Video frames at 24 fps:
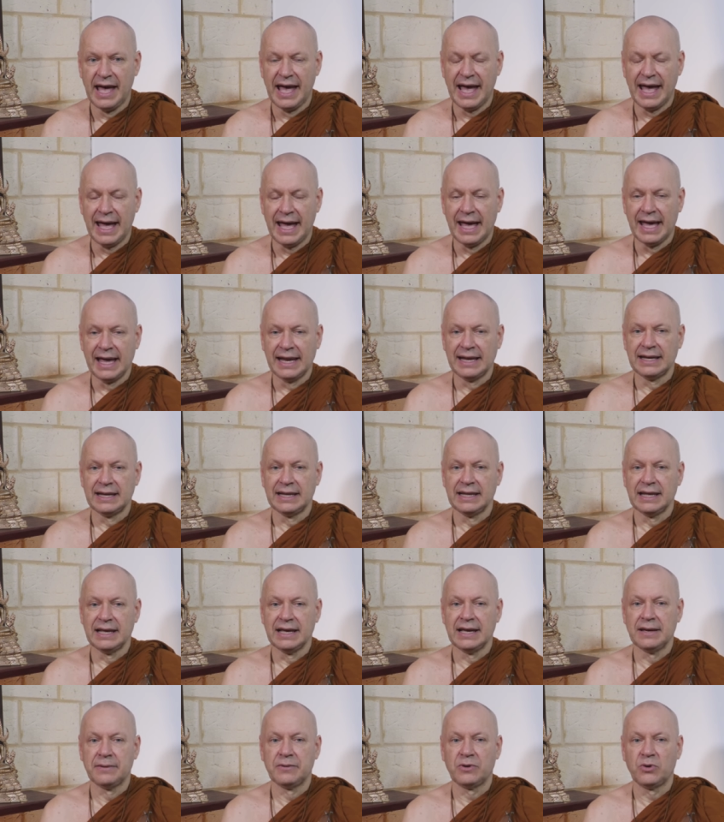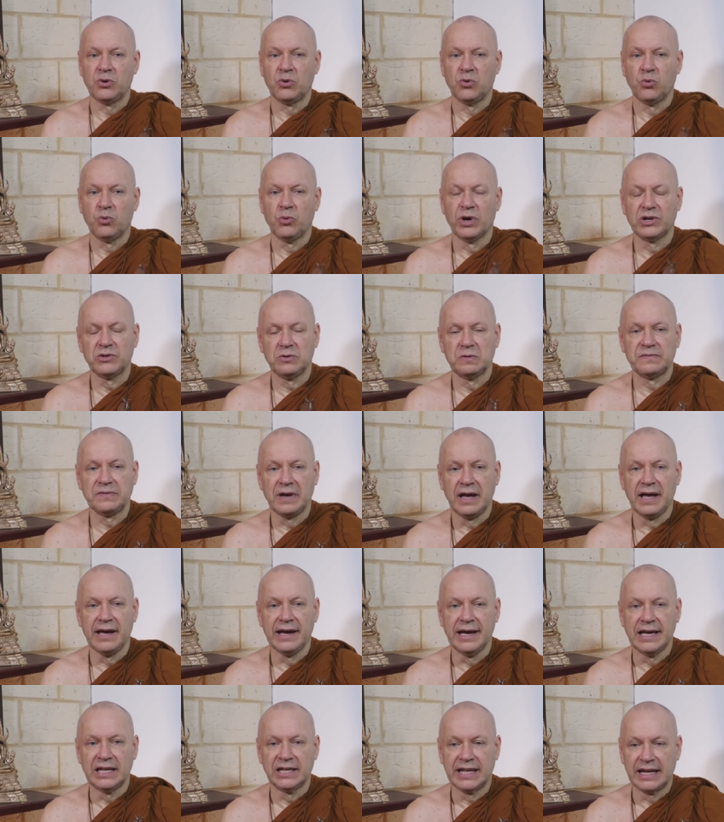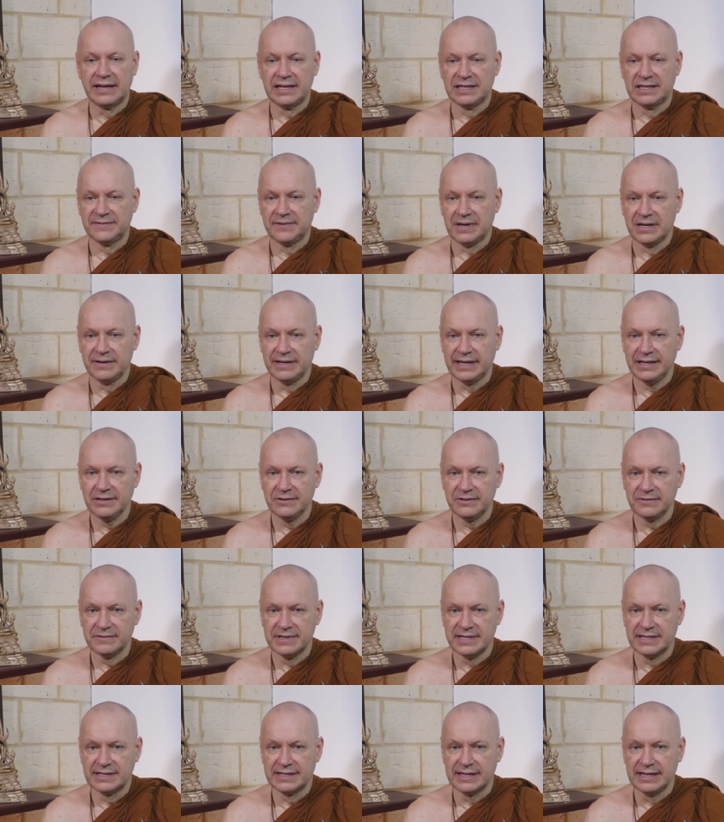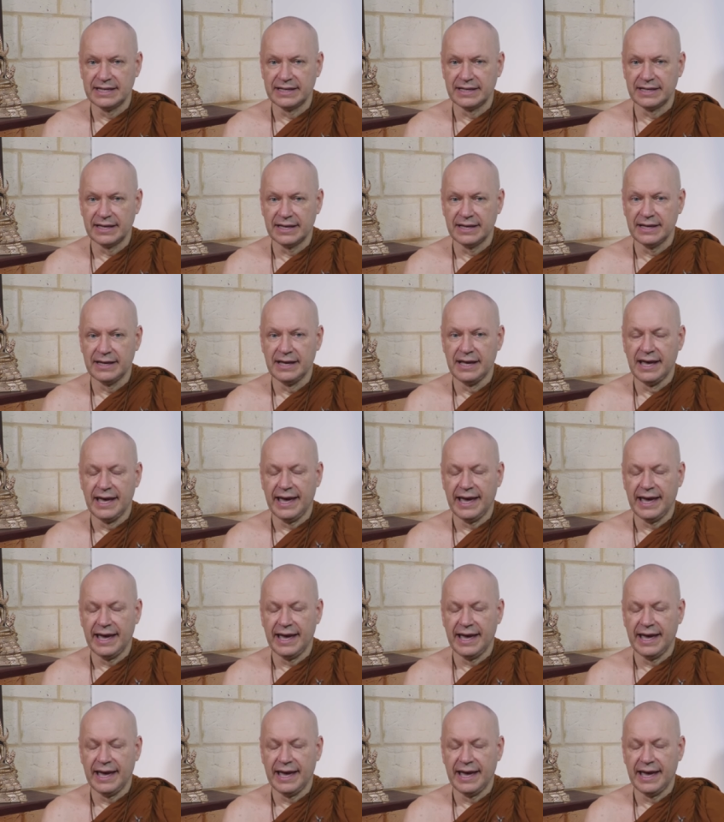and uh, what you find that is very interesting uh,